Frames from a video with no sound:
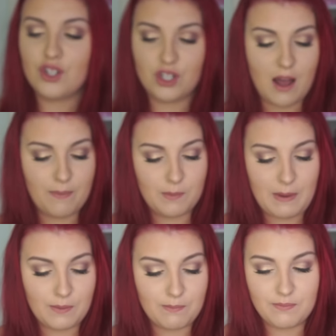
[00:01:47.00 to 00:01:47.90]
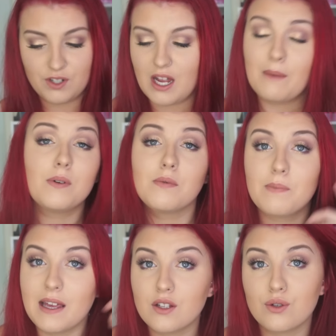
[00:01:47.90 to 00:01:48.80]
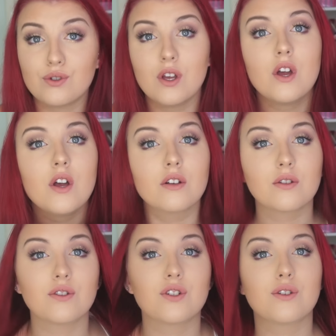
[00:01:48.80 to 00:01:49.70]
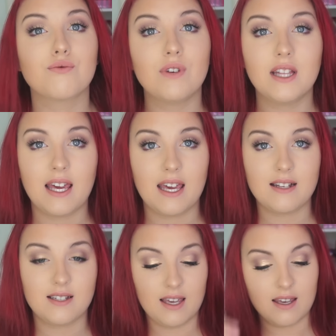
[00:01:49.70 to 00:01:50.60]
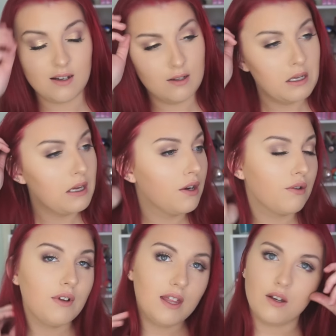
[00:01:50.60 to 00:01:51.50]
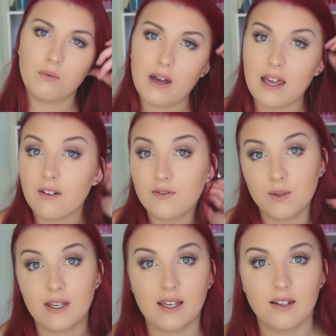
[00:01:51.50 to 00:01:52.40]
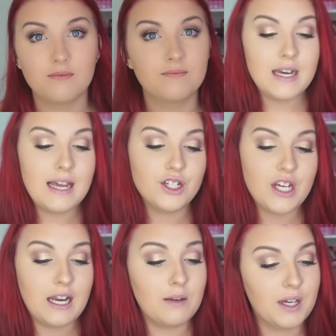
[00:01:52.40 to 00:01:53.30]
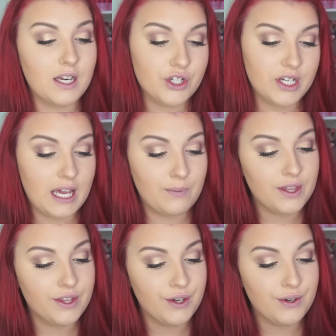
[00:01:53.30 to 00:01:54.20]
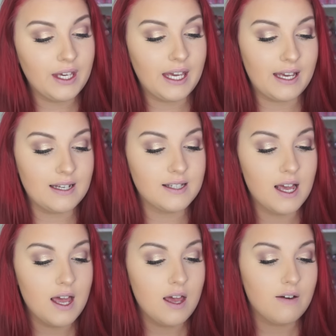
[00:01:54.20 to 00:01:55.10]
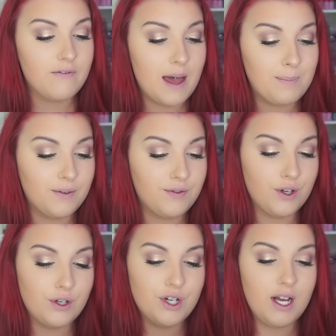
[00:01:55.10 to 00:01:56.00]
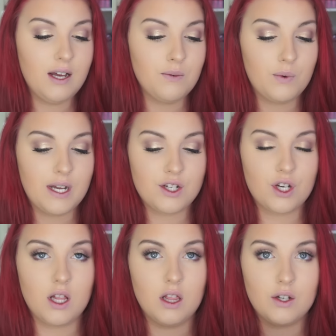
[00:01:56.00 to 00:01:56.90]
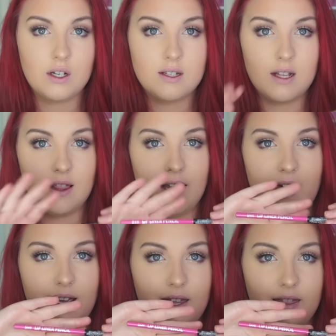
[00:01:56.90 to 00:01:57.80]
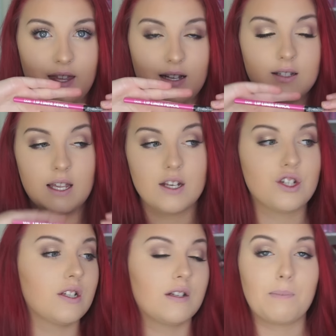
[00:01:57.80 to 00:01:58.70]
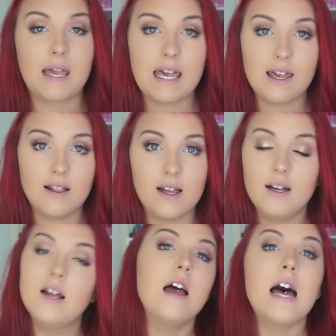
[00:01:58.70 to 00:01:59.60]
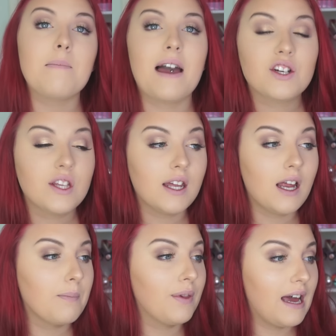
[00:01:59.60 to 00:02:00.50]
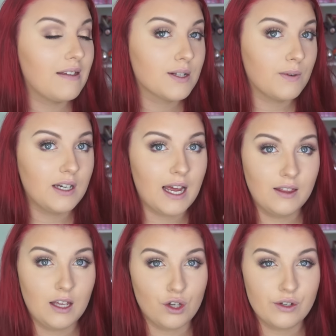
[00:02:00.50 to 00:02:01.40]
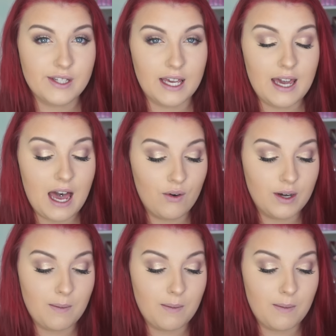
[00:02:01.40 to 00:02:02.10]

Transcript: just sharpenable pencils. So it's just really easy. Really good way of doing it. Next shade I'm going to share with you is Fab Fuchsia, which looks like this. It is just a pinky colour. I'm actually going to apply this one and let you see how it